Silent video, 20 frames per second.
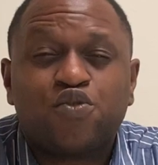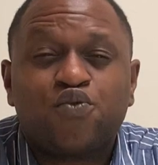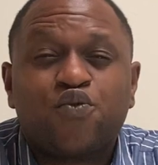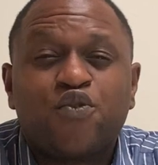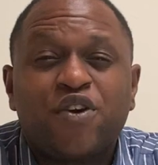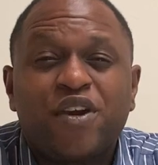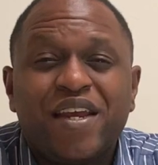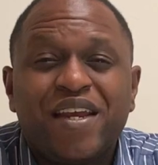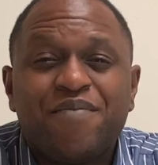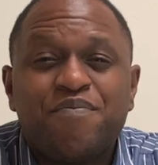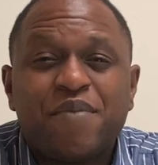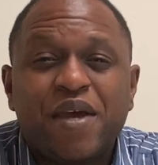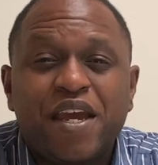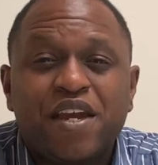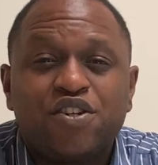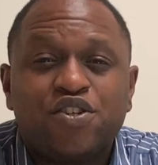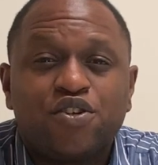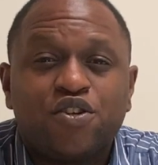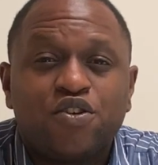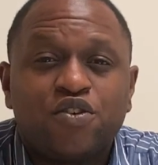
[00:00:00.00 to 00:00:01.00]
three
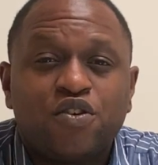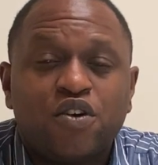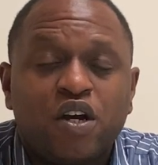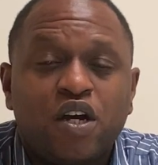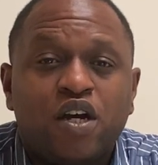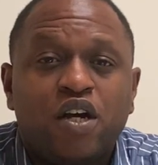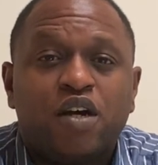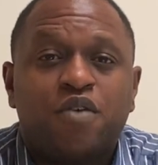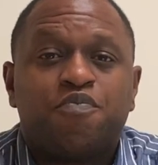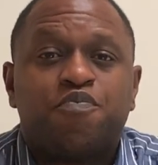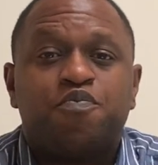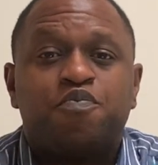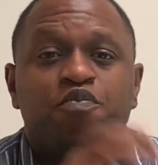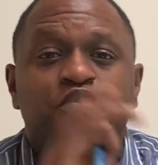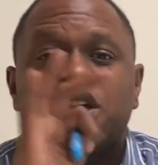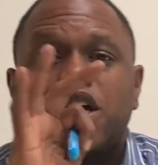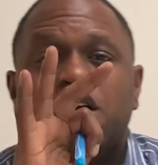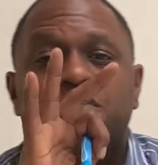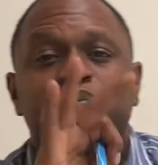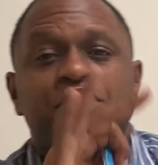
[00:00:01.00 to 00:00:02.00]
major
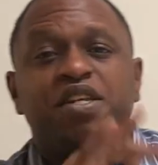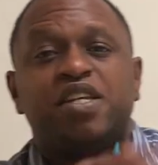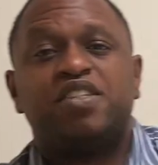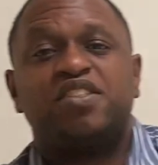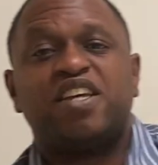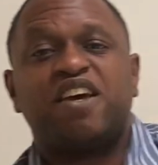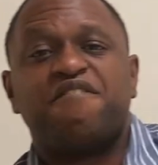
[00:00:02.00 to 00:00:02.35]
companies